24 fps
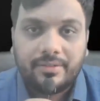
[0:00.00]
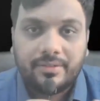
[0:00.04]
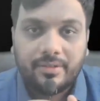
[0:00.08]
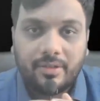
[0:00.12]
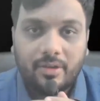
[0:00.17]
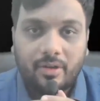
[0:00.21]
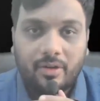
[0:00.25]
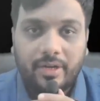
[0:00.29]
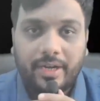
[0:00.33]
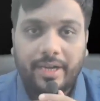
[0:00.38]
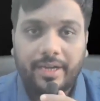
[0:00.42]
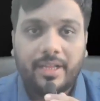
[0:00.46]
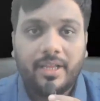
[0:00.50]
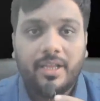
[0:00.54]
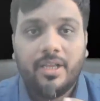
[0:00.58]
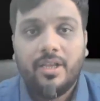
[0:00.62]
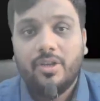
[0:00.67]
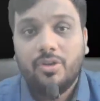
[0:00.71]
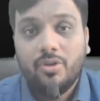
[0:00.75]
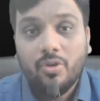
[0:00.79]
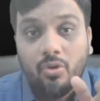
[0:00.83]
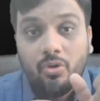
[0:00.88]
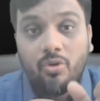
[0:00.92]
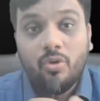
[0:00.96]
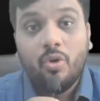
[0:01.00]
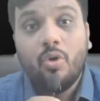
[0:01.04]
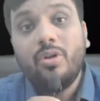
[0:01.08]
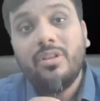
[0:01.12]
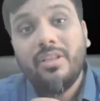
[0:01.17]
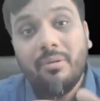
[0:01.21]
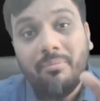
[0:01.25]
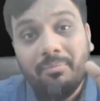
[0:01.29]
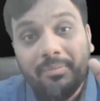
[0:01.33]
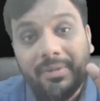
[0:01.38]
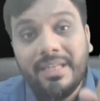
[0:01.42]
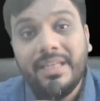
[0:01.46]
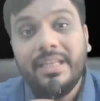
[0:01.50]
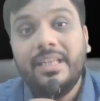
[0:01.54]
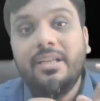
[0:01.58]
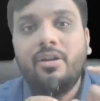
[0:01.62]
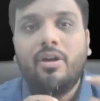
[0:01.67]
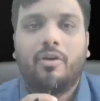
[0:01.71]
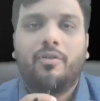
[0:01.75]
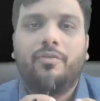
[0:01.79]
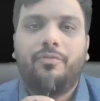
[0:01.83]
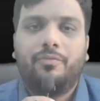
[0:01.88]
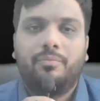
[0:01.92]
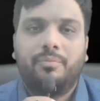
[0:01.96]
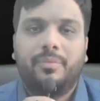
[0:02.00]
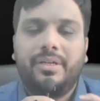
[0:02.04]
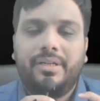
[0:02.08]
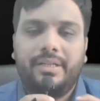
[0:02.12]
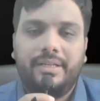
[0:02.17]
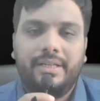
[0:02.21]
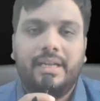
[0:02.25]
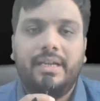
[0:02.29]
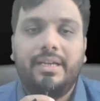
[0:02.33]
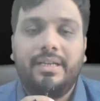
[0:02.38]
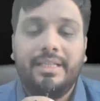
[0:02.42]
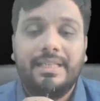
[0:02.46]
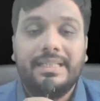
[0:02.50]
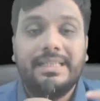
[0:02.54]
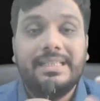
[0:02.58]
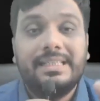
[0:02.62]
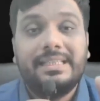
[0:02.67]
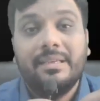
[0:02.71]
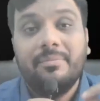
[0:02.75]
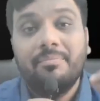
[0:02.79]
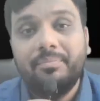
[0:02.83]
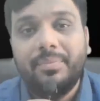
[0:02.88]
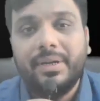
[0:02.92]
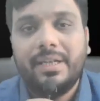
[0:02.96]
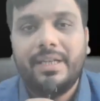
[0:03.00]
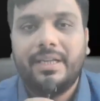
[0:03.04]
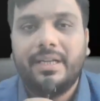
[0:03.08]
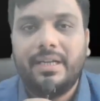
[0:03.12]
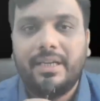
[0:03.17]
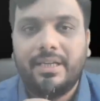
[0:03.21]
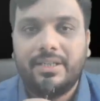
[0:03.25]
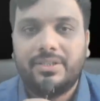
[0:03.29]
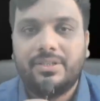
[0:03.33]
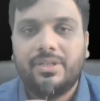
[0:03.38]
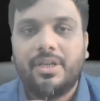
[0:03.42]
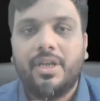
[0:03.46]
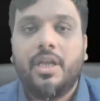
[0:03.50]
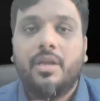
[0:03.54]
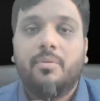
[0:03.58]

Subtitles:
All right. You know the meaning of materiality in simple English,